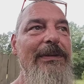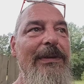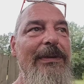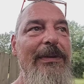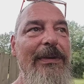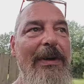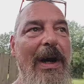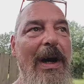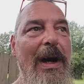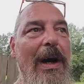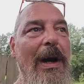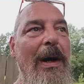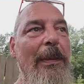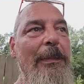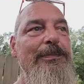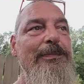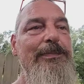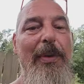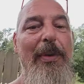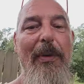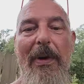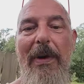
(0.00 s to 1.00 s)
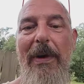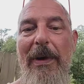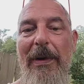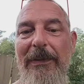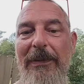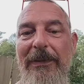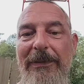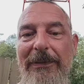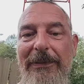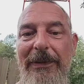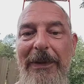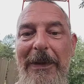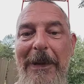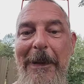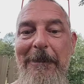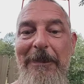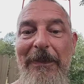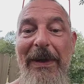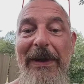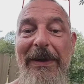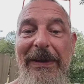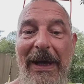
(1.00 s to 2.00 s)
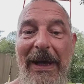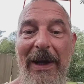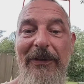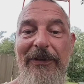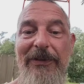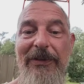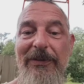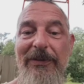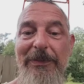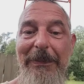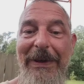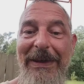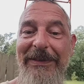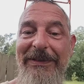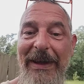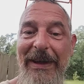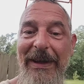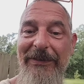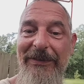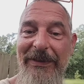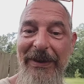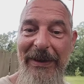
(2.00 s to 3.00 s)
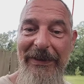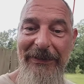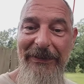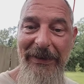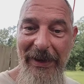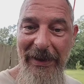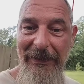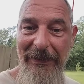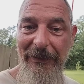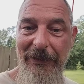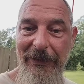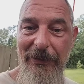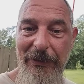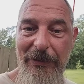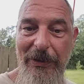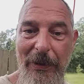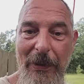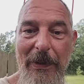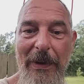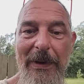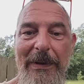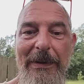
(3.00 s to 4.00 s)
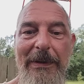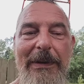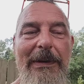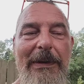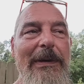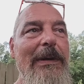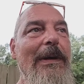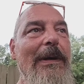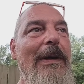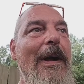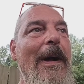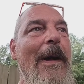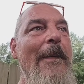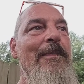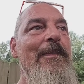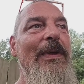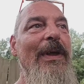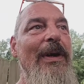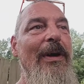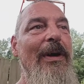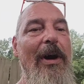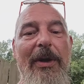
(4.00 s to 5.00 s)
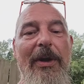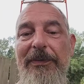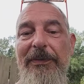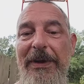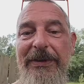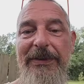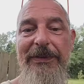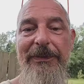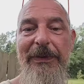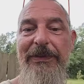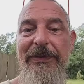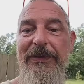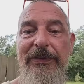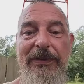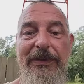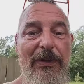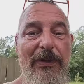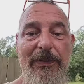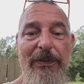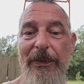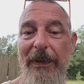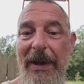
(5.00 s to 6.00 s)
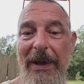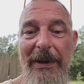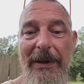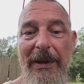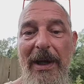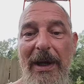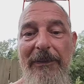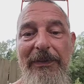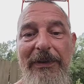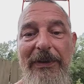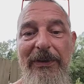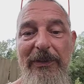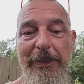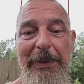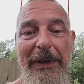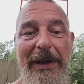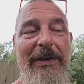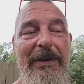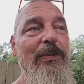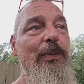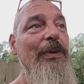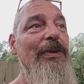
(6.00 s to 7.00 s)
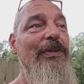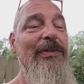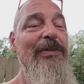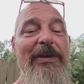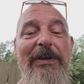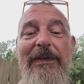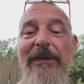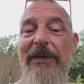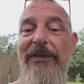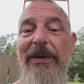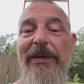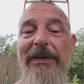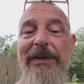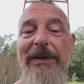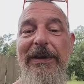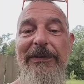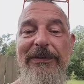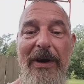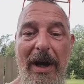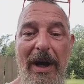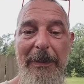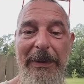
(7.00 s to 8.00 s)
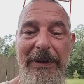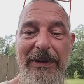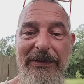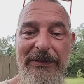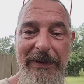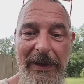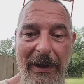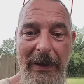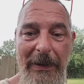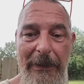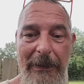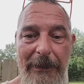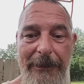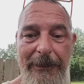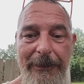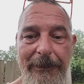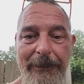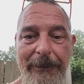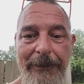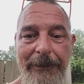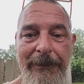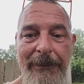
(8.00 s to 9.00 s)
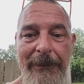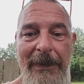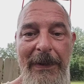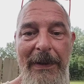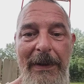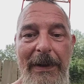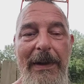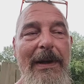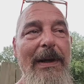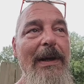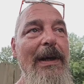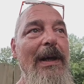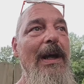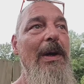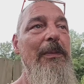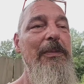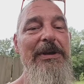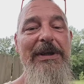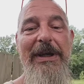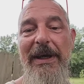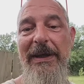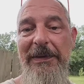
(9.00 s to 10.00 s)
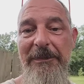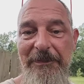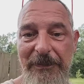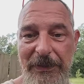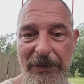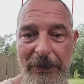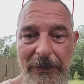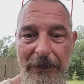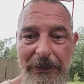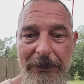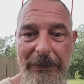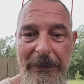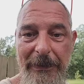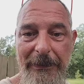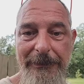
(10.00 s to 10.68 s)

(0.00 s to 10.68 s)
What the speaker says: ball. And now it just maintains that tight little core, and all the rest of it just goes flying off into space. We see this on the atomic scale, and we get confused